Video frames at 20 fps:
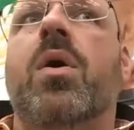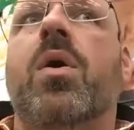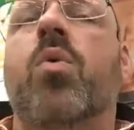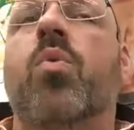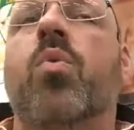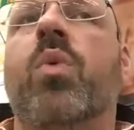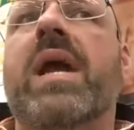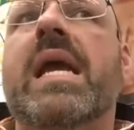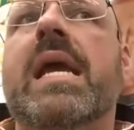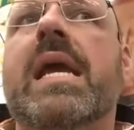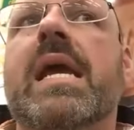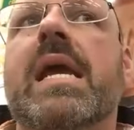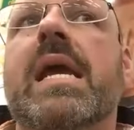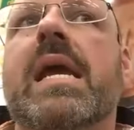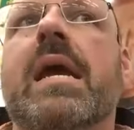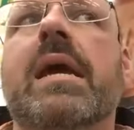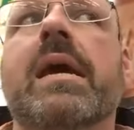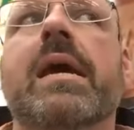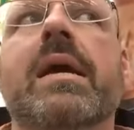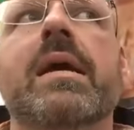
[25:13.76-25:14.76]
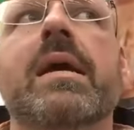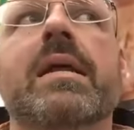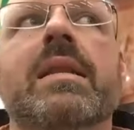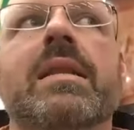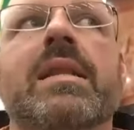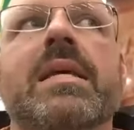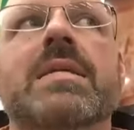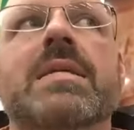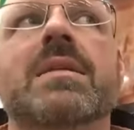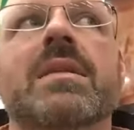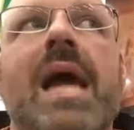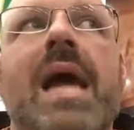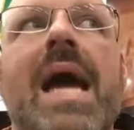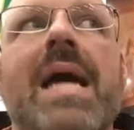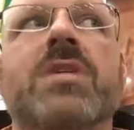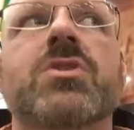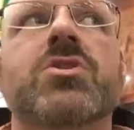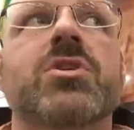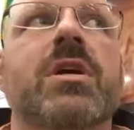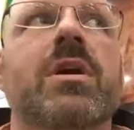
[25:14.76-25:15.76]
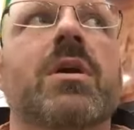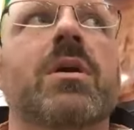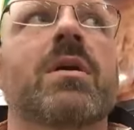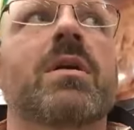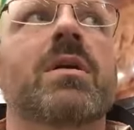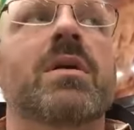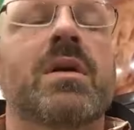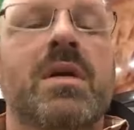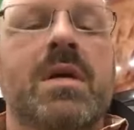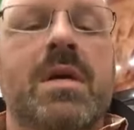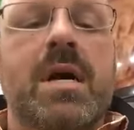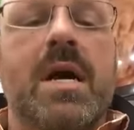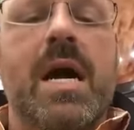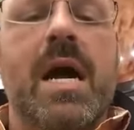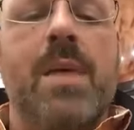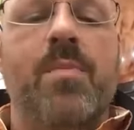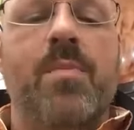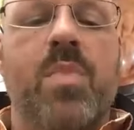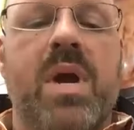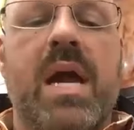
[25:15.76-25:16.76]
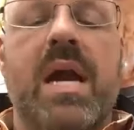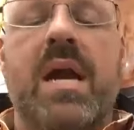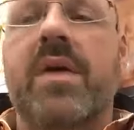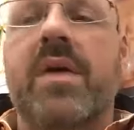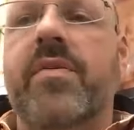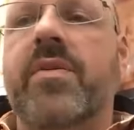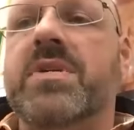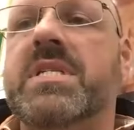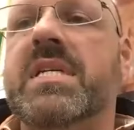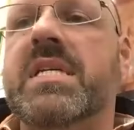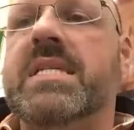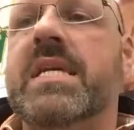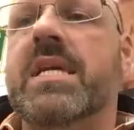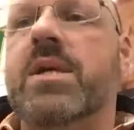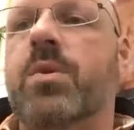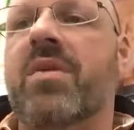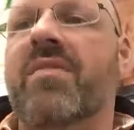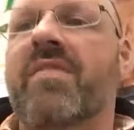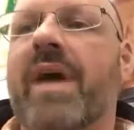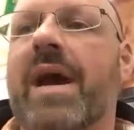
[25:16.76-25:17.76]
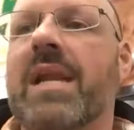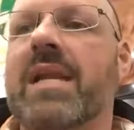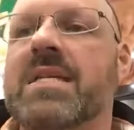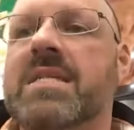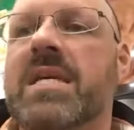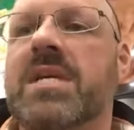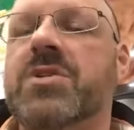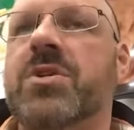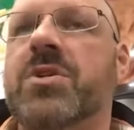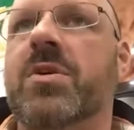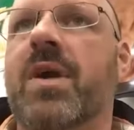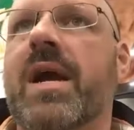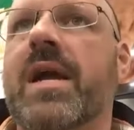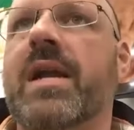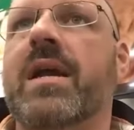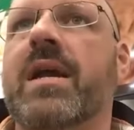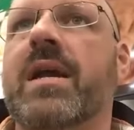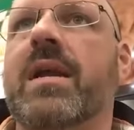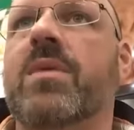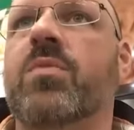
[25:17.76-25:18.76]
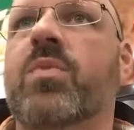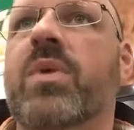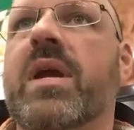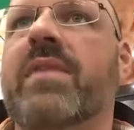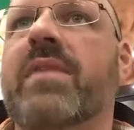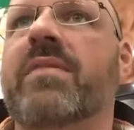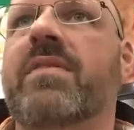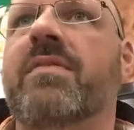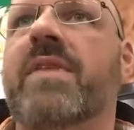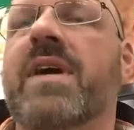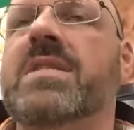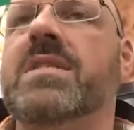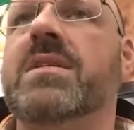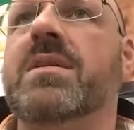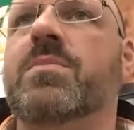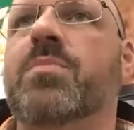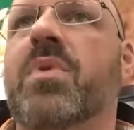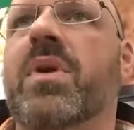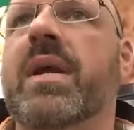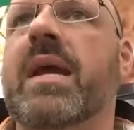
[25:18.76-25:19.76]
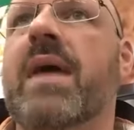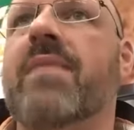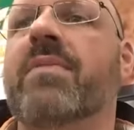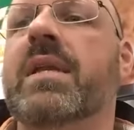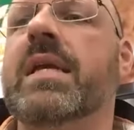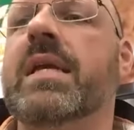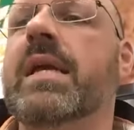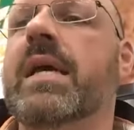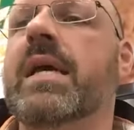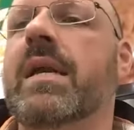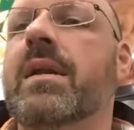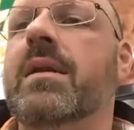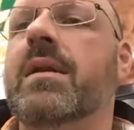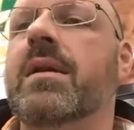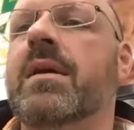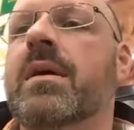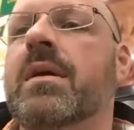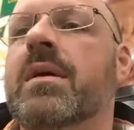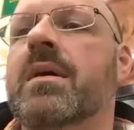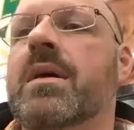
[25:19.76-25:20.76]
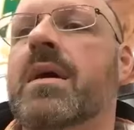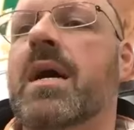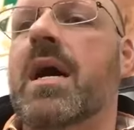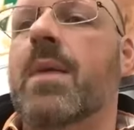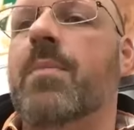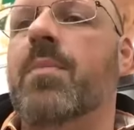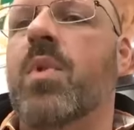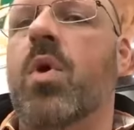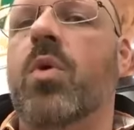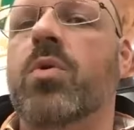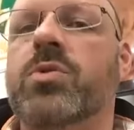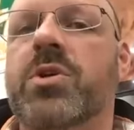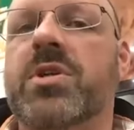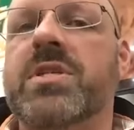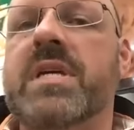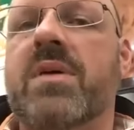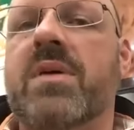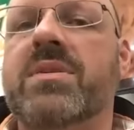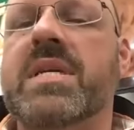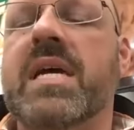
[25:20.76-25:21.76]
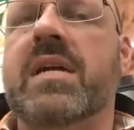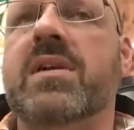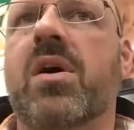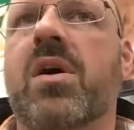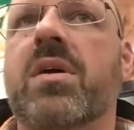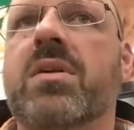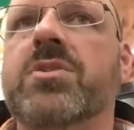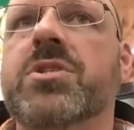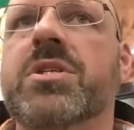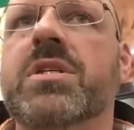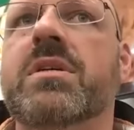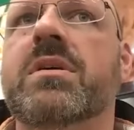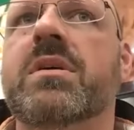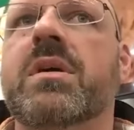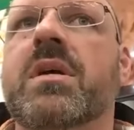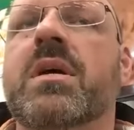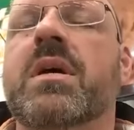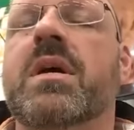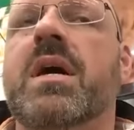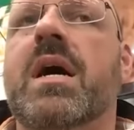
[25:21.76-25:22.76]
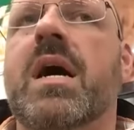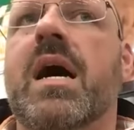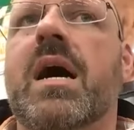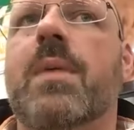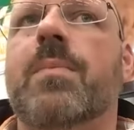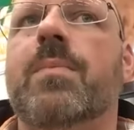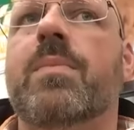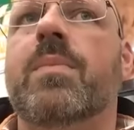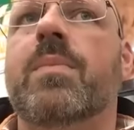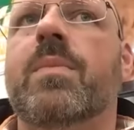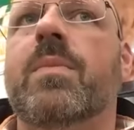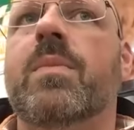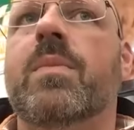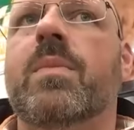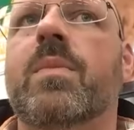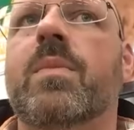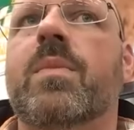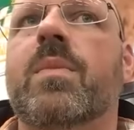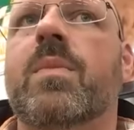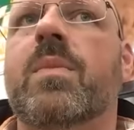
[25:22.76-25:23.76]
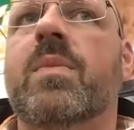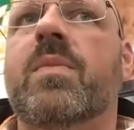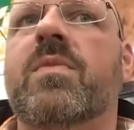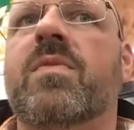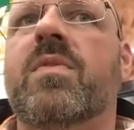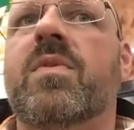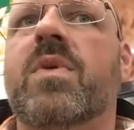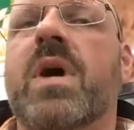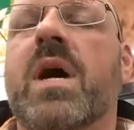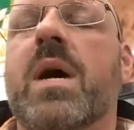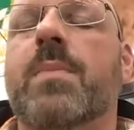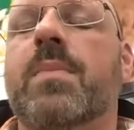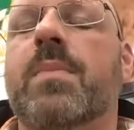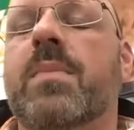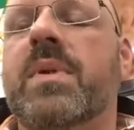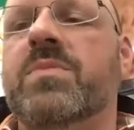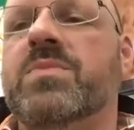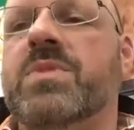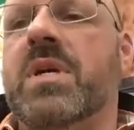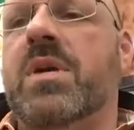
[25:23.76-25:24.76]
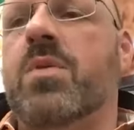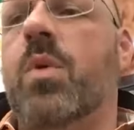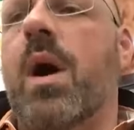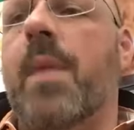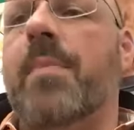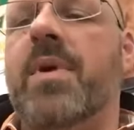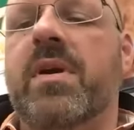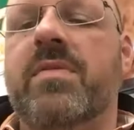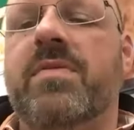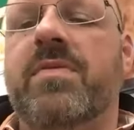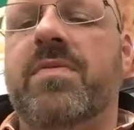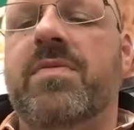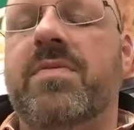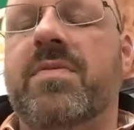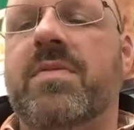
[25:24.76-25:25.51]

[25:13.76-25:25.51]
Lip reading: We, this last year, got another CTE revitalization grant, and we have invested pretty heavily in ultrasound technology. It was a cooperative